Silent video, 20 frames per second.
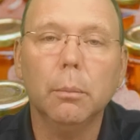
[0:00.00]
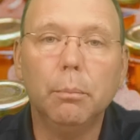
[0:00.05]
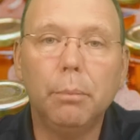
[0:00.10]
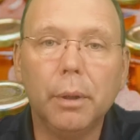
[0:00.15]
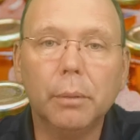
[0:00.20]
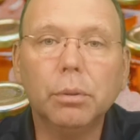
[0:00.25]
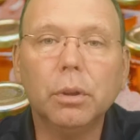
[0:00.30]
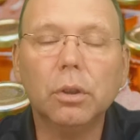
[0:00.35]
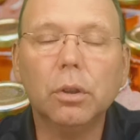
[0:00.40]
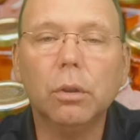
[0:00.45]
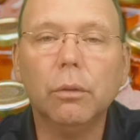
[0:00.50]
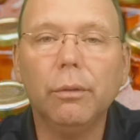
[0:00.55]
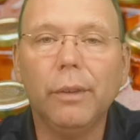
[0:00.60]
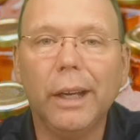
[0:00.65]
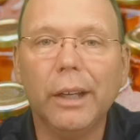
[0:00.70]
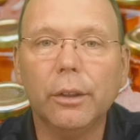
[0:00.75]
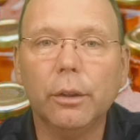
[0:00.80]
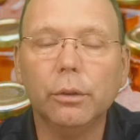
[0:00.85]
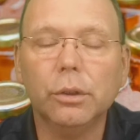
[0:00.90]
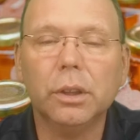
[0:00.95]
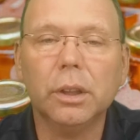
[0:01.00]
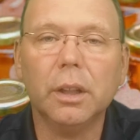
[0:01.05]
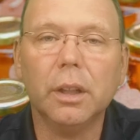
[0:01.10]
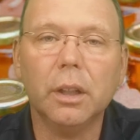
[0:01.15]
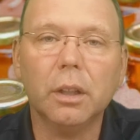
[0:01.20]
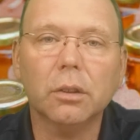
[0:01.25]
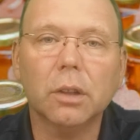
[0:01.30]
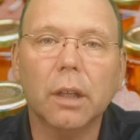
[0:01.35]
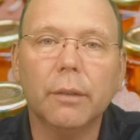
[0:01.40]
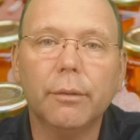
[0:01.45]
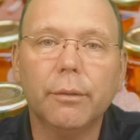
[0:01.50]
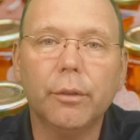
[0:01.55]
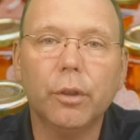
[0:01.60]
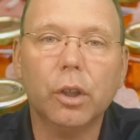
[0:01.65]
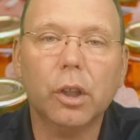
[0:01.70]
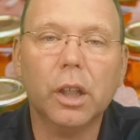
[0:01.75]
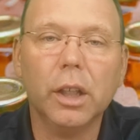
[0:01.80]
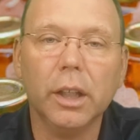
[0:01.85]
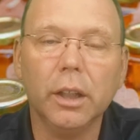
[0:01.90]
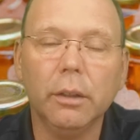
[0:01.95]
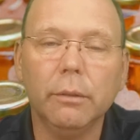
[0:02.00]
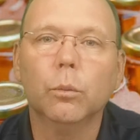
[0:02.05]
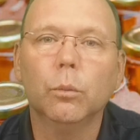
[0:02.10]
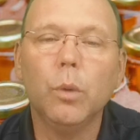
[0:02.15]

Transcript: biblical values in the life of your kid.